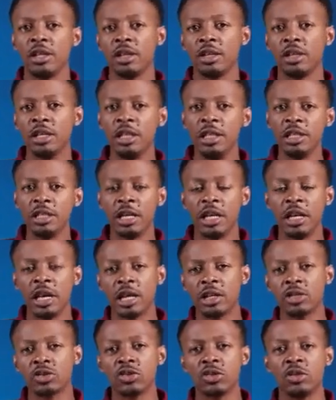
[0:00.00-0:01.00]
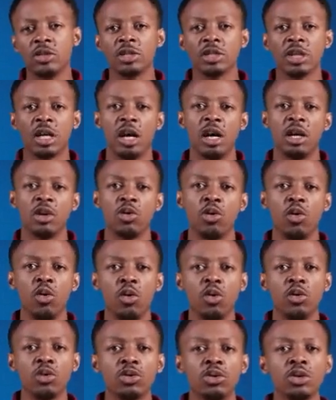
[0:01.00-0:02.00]
these electrons and
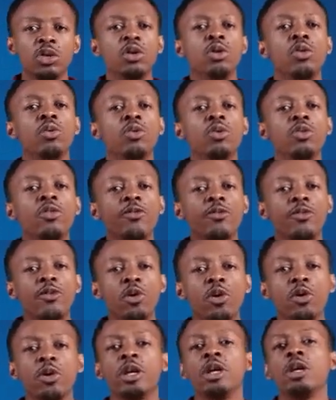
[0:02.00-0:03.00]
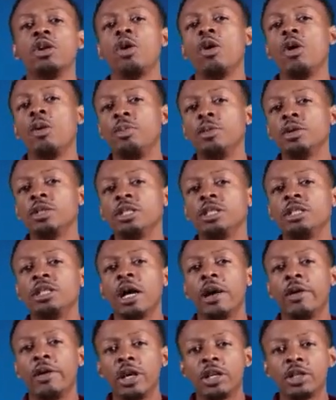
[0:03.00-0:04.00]
holes will flow in opposite
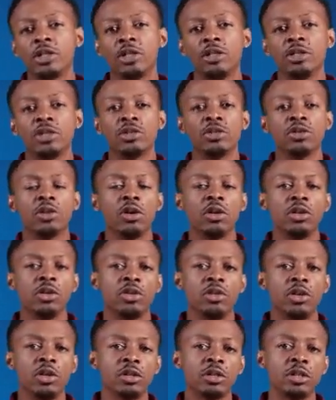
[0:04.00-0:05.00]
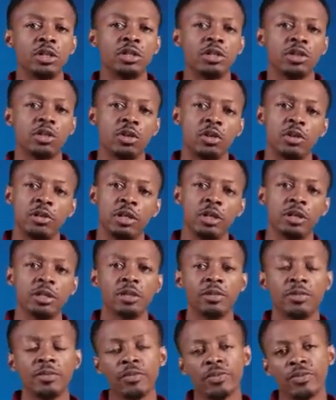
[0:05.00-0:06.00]
directions to conduct this current.
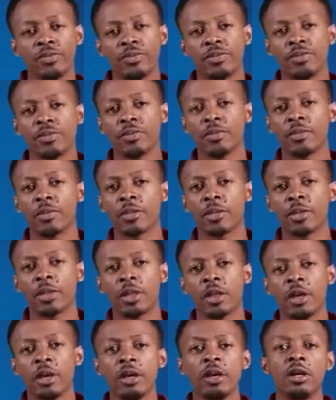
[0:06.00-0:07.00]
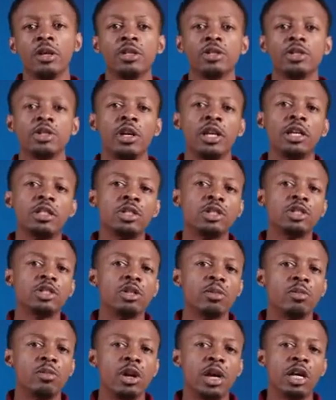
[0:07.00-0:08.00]
So let us
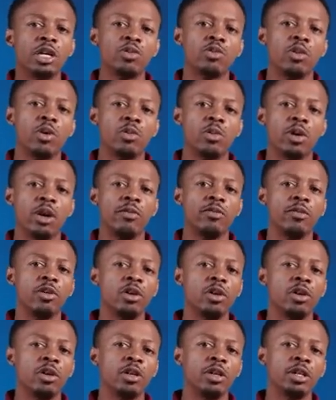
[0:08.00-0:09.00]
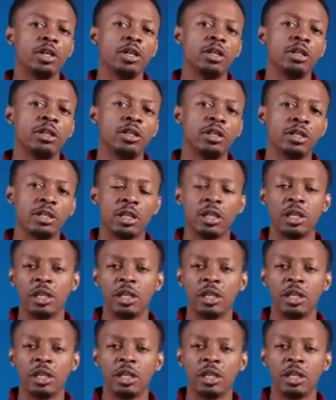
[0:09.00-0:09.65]
summarize what we have learned in this